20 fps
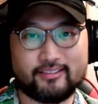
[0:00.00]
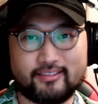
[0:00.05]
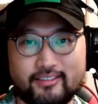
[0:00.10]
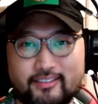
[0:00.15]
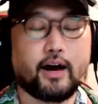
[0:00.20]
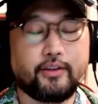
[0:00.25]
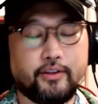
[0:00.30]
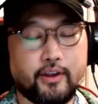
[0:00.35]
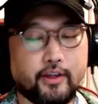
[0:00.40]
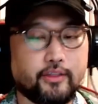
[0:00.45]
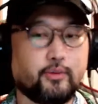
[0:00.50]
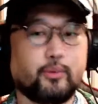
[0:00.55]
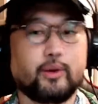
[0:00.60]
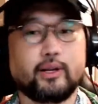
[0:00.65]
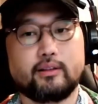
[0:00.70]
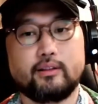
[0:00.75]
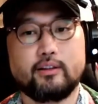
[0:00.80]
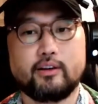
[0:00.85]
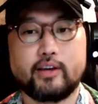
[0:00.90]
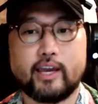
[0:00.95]
Another way to
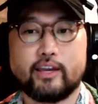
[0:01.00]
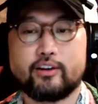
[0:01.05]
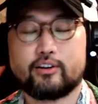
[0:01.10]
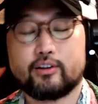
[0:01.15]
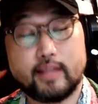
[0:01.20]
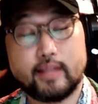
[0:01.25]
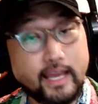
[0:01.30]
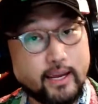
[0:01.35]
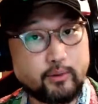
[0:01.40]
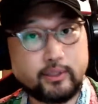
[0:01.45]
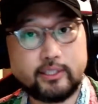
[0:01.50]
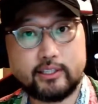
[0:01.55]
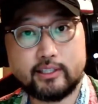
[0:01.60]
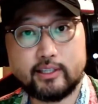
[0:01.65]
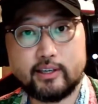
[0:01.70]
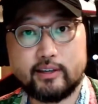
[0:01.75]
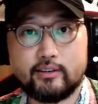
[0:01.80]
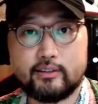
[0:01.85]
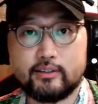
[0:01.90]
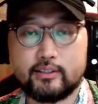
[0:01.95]
look at your language
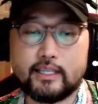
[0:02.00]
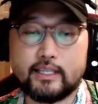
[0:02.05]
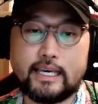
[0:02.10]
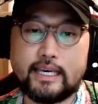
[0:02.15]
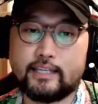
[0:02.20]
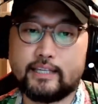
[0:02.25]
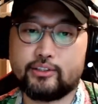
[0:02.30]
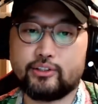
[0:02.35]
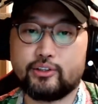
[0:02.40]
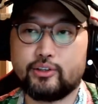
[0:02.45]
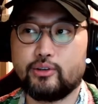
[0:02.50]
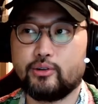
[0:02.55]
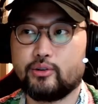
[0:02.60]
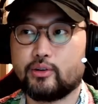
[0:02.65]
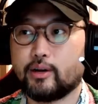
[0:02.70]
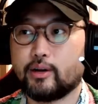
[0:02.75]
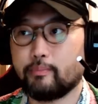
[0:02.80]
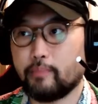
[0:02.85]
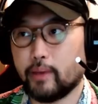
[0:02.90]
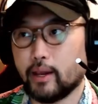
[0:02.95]
skills is to
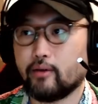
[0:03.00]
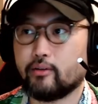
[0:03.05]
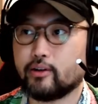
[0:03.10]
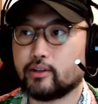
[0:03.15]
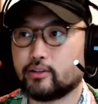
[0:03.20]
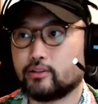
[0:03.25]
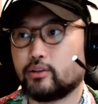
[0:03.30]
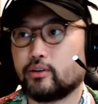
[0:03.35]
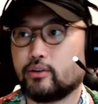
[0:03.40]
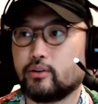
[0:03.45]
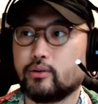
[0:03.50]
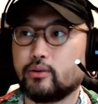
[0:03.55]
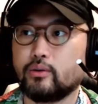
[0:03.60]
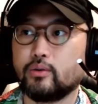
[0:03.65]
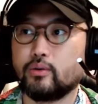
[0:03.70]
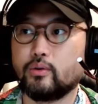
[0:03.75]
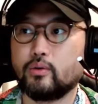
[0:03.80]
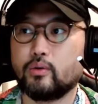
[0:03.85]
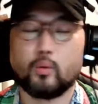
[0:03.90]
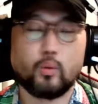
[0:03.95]
compare it
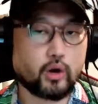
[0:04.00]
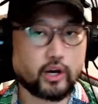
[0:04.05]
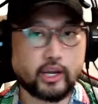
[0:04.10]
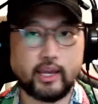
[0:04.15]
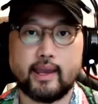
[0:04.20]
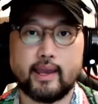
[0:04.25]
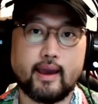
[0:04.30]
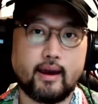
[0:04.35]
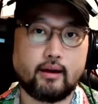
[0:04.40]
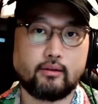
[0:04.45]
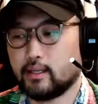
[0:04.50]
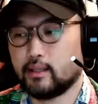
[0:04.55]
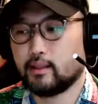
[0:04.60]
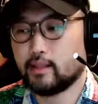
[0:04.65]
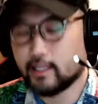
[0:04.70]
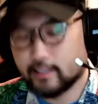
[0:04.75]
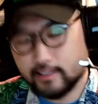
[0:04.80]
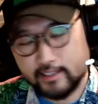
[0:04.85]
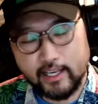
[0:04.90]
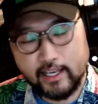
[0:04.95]
to working out.
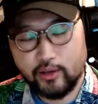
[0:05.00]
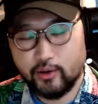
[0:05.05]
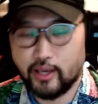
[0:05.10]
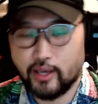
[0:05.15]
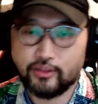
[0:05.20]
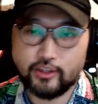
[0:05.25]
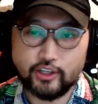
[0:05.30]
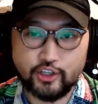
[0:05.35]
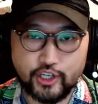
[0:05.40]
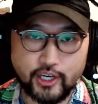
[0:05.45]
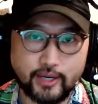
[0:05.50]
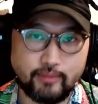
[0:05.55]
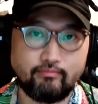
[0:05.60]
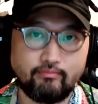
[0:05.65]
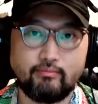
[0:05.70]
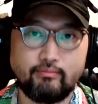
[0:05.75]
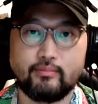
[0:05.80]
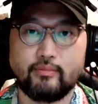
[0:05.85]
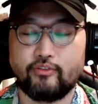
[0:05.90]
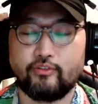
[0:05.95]
Let's say you hit the gym
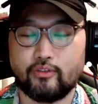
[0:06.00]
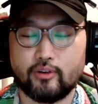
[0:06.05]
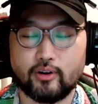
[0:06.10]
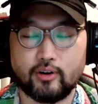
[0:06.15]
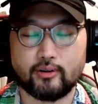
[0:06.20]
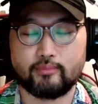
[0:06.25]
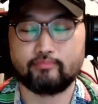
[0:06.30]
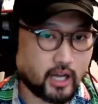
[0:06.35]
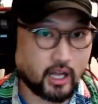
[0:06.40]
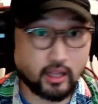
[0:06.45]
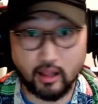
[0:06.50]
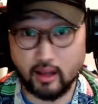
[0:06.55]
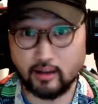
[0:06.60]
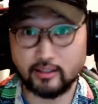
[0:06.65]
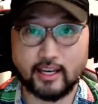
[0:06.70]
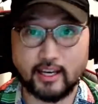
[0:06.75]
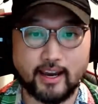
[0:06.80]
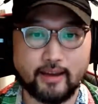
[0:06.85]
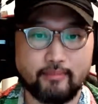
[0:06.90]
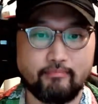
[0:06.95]
for a long
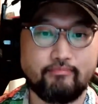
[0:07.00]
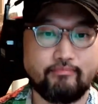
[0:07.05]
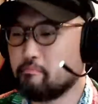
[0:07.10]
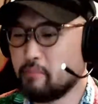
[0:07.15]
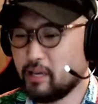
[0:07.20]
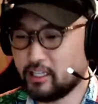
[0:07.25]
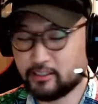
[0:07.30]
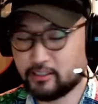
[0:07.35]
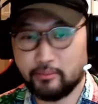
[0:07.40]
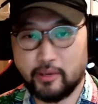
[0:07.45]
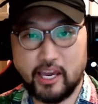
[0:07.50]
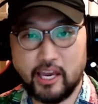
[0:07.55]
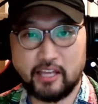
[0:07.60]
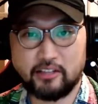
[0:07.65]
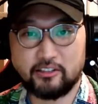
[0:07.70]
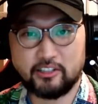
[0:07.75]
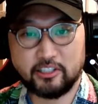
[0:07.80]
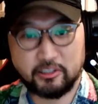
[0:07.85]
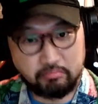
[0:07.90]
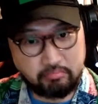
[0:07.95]
time, made some
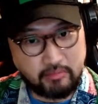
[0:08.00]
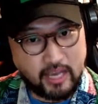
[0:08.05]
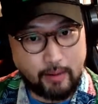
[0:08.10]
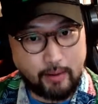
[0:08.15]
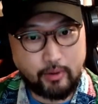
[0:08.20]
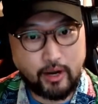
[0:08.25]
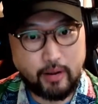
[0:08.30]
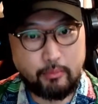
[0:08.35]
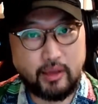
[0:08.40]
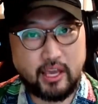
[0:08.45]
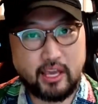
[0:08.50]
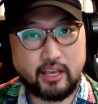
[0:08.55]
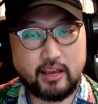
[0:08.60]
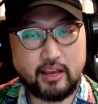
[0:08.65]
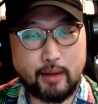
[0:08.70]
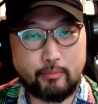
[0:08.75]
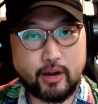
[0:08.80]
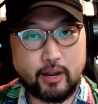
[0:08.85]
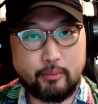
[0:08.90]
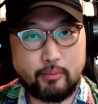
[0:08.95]
gains, got pretty big,
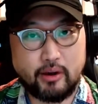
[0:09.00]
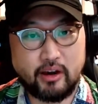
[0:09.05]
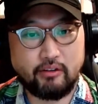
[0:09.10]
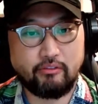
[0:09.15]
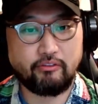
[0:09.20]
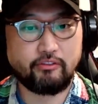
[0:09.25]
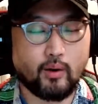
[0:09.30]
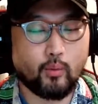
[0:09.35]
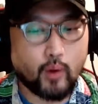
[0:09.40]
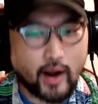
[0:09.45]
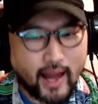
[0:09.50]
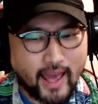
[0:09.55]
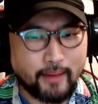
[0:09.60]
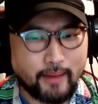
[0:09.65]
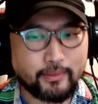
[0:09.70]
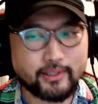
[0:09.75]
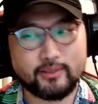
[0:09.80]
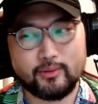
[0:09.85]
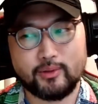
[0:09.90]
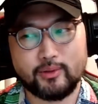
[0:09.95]
got pretty buff. What
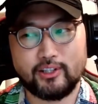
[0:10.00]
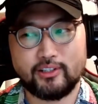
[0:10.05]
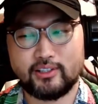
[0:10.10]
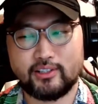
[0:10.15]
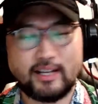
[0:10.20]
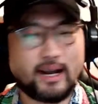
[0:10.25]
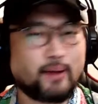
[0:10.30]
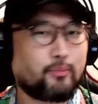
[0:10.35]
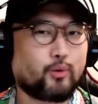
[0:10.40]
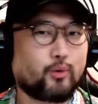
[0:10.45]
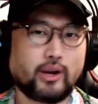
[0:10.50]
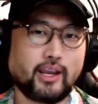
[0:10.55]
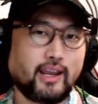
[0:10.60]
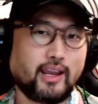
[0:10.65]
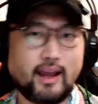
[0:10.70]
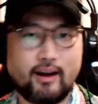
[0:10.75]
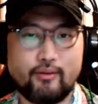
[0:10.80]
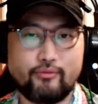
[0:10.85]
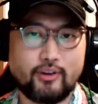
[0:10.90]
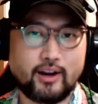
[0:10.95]
happens when you stop working
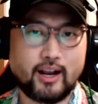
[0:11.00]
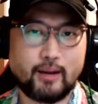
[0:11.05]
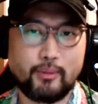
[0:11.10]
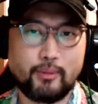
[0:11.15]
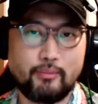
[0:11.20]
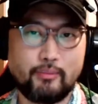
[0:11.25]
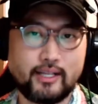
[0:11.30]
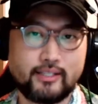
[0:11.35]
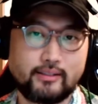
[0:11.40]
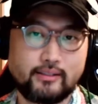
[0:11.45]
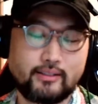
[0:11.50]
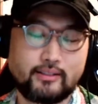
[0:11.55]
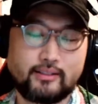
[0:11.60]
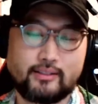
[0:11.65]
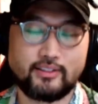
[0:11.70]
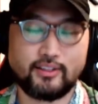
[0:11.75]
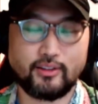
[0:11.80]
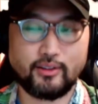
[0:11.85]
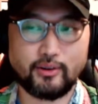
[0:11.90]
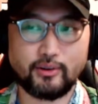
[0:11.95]
out for a couple months?
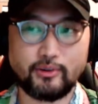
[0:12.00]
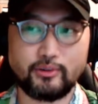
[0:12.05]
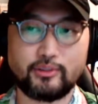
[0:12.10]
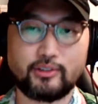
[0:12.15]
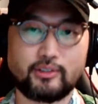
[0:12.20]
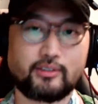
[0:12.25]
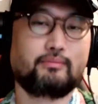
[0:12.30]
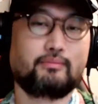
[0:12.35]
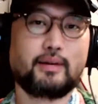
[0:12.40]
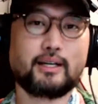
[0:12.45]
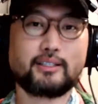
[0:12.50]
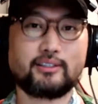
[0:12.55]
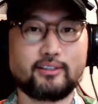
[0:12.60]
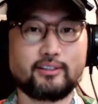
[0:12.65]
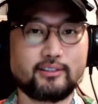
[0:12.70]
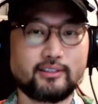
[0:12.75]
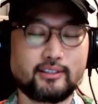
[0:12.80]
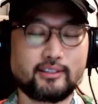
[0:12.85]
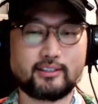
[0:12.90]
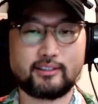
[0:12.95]
Do those
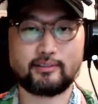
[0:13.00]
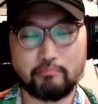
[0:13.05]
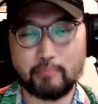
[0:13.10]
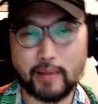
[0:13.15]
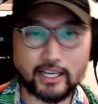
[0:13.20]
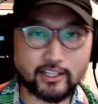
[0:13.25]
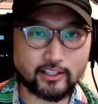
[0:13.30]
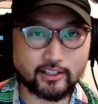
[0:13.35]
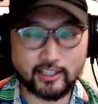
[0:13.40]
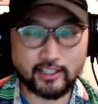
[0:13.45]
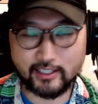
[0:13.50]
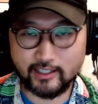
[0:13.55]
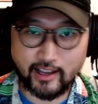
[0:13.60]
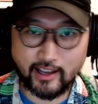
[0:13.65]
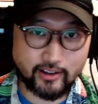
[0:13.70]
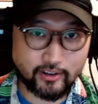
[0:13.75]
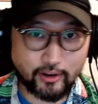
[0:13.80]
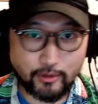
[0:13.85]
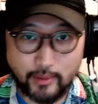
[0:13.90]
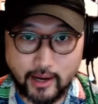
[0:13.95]
muscles magically stay
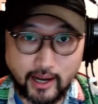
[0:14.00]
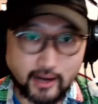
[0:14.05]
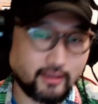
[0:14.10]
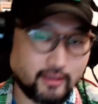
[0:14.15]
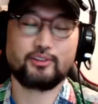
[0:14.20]
on your body?